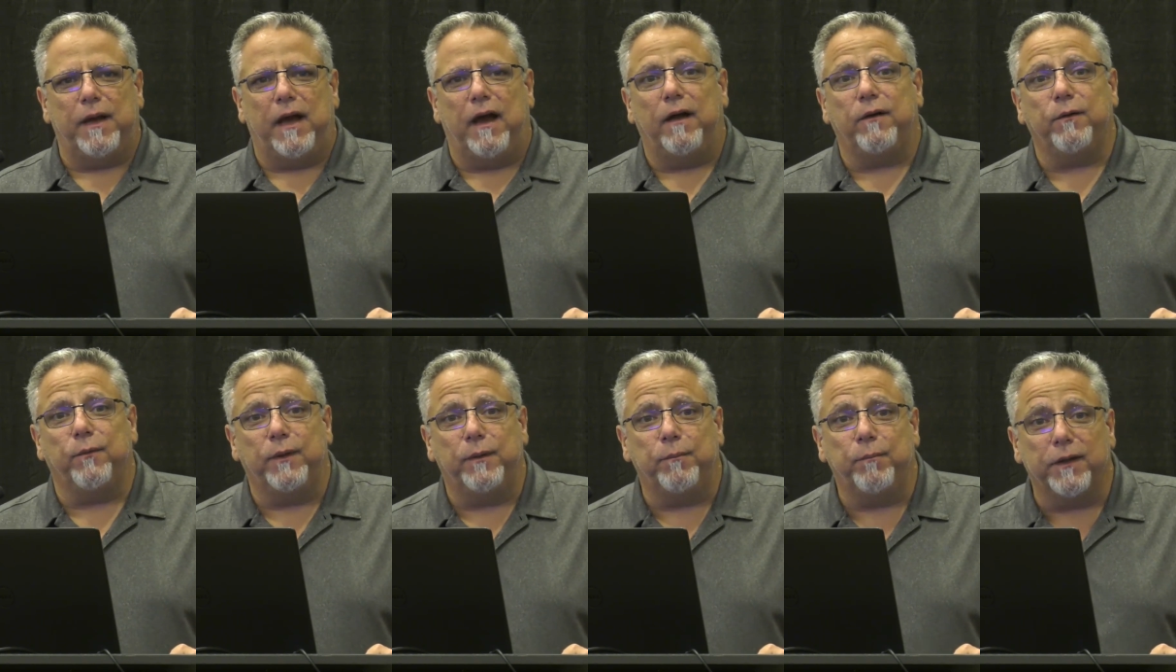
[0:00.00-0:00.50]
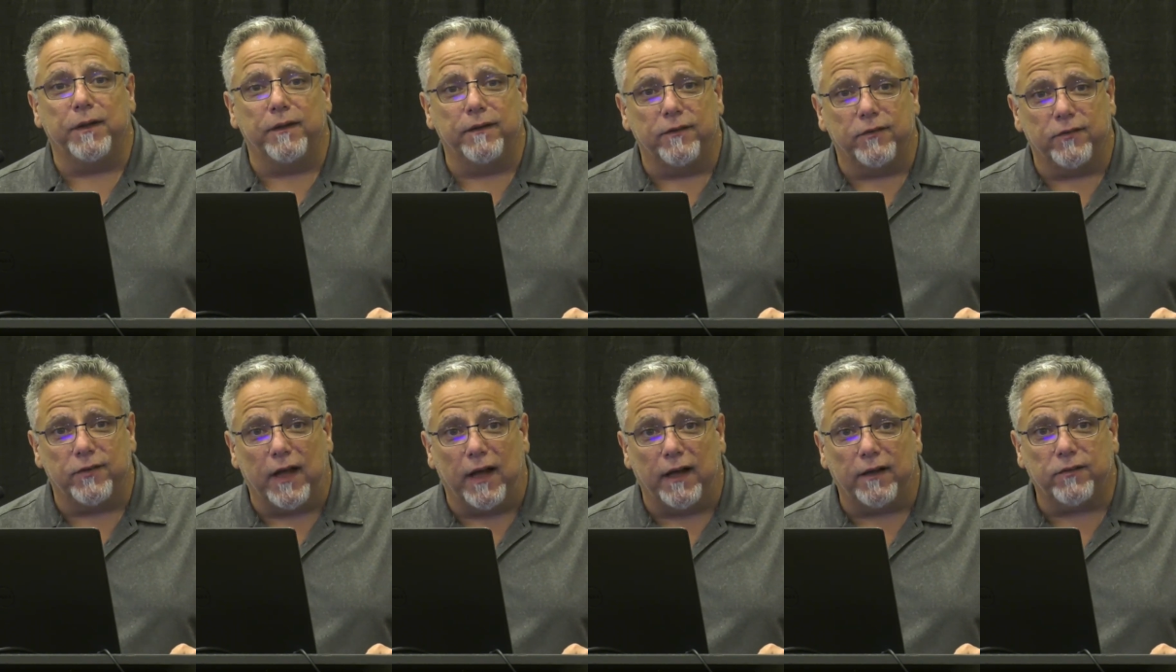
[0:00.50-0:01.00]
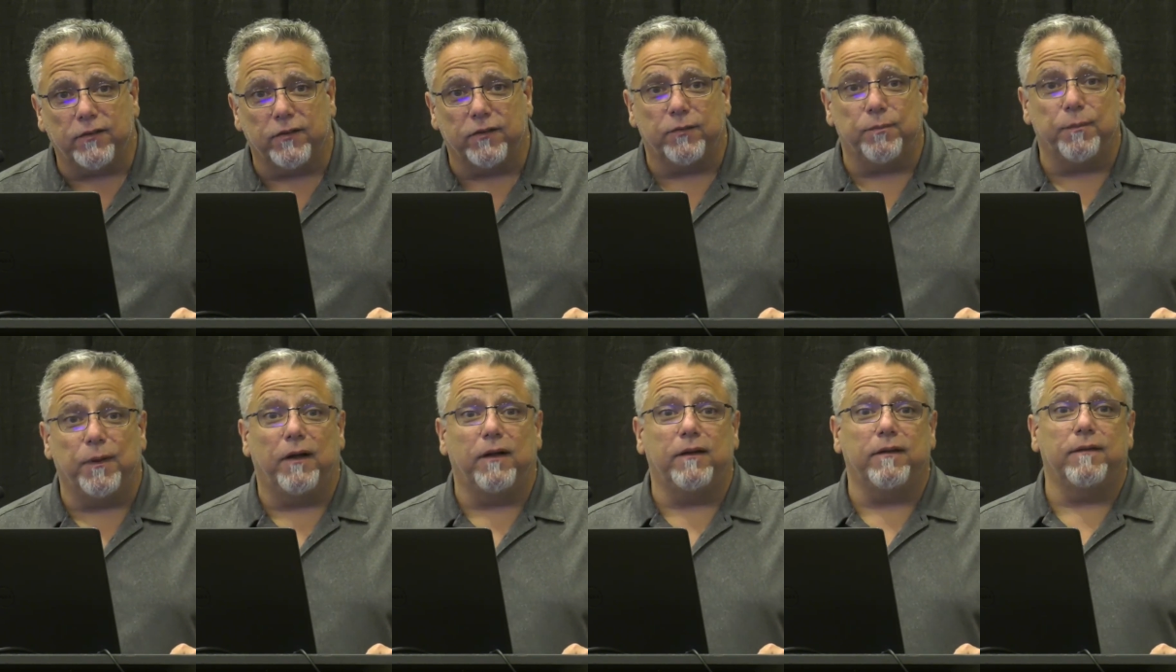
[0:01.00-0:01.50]
How do we build this
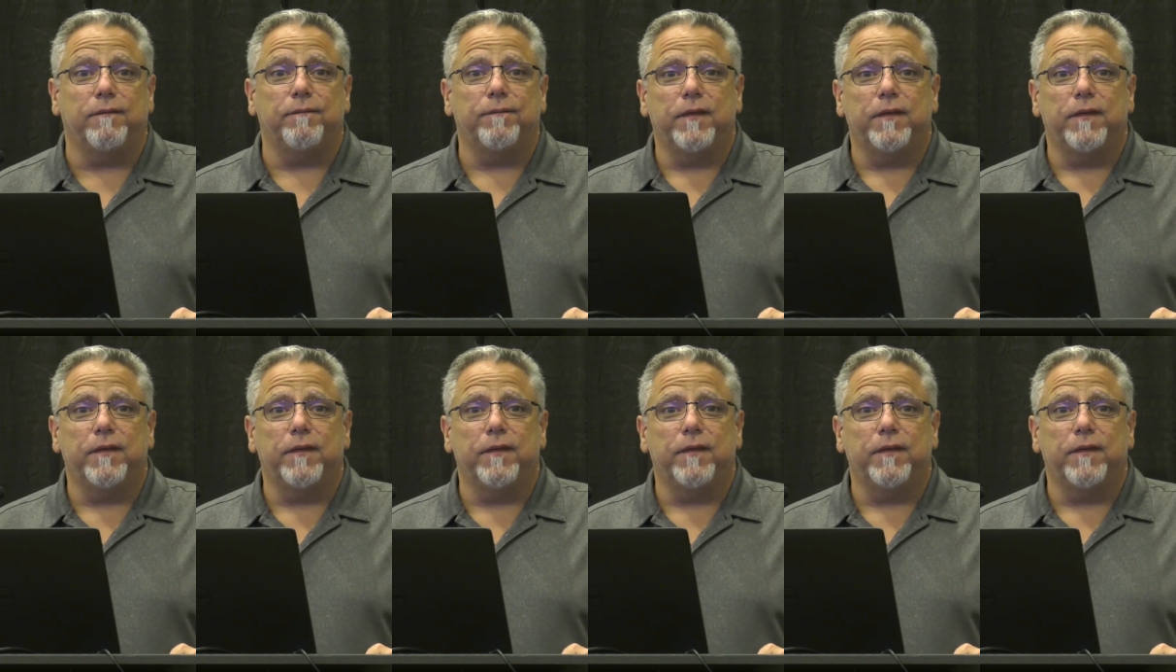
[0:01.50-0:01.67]
access model?